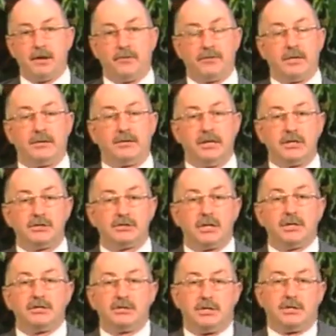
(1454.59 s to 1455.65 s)

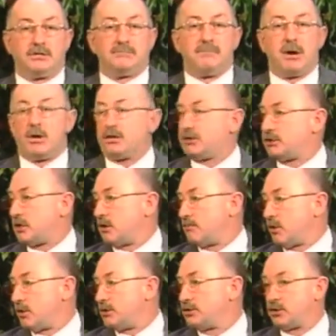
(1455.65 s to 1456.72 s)
These marriage
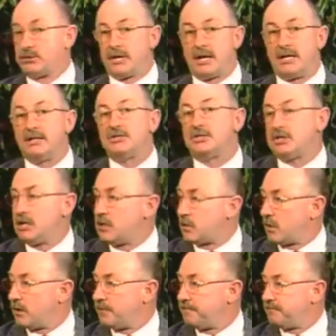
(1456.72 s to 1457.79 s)
ceremonies are done in
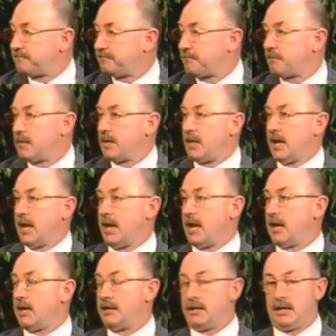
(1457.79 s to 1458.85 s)
secret,
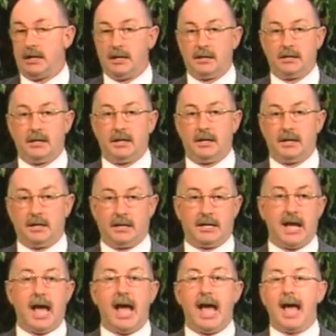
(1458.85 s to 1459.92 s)
and
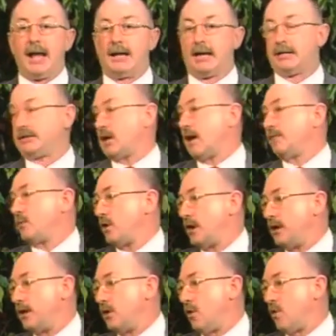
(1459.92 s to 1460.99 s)
a guy like Tom
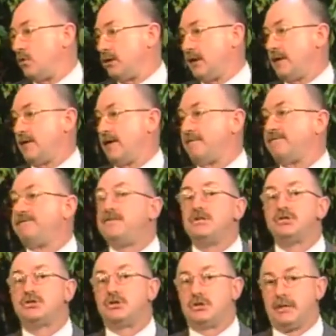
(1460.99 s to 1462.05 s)
Green only
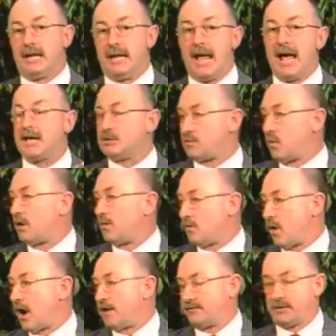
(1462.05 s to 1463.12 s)
officially has
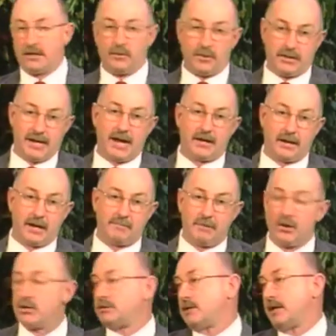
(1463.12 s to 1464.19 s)
one wife that he went down and got a
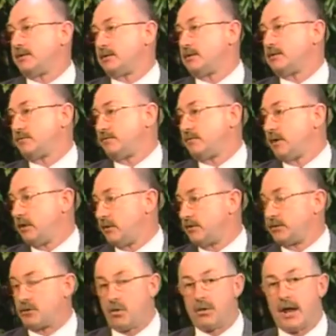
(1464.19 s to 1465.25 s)
marriage license,
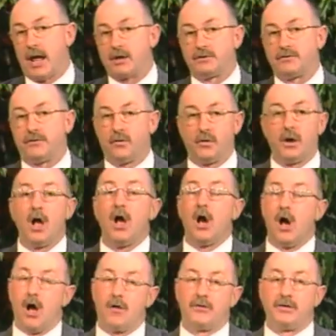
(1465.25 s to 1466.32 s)
at the courthouse for.
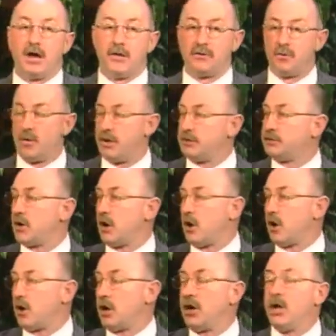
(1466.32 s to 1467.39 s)
All the other ones
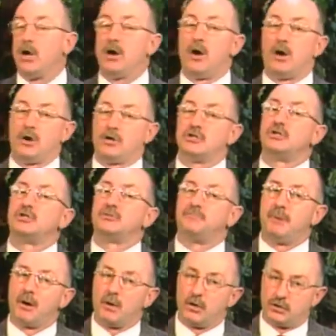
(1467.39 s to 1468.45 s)
are
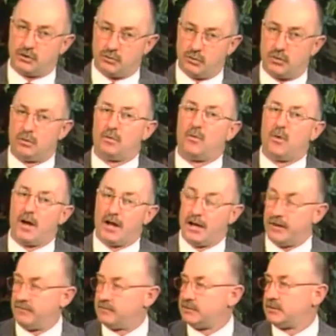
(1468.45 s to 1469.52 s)
spiritual
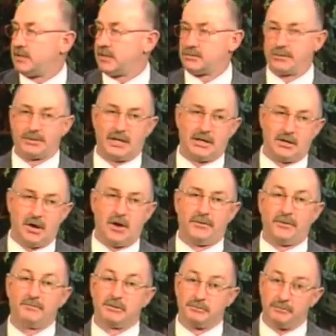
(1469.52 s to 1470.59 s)
wives. That's what they
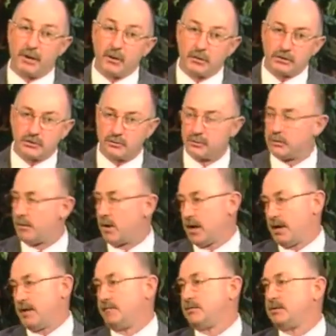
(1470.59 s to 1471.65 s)
call them, spiritual
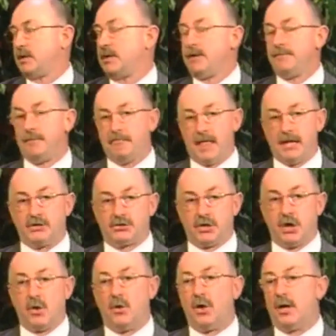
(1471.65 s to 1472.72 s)
wives. And
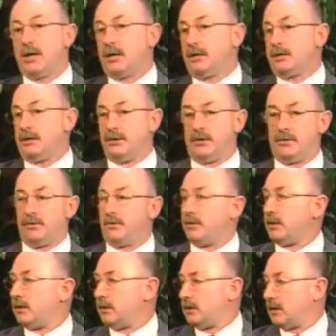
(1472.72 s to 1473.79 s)
so,
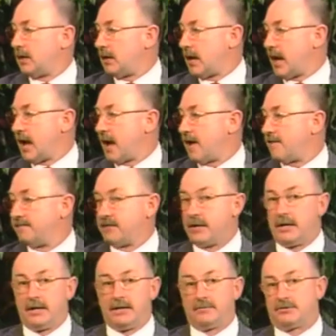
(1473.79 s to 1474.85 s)
they
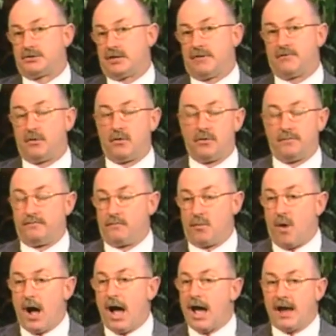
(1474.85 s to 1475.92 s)
have several
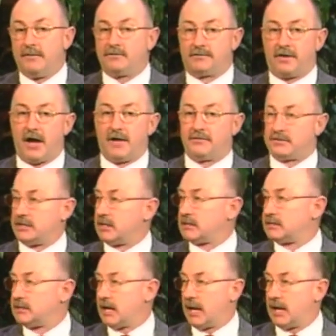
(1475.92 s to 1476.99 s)
wives, 5,
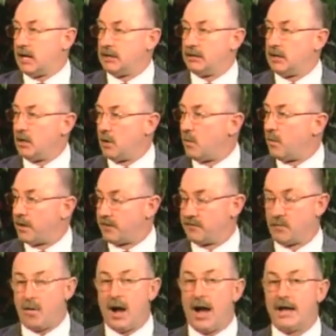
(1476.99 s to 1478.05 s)
6, 10,
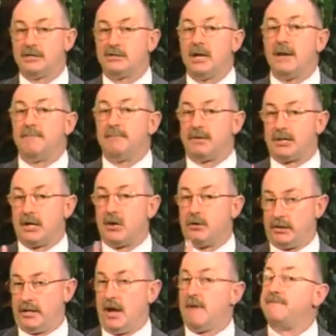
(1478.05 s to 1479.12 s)
whatever wives, but they
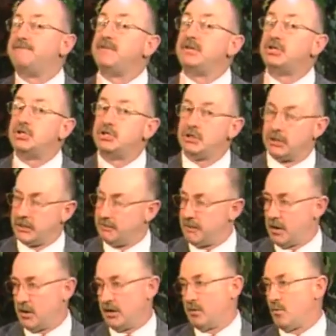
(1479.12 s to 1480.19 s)
only
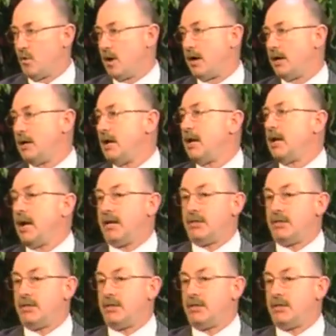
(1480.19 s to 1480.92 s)
officially married one.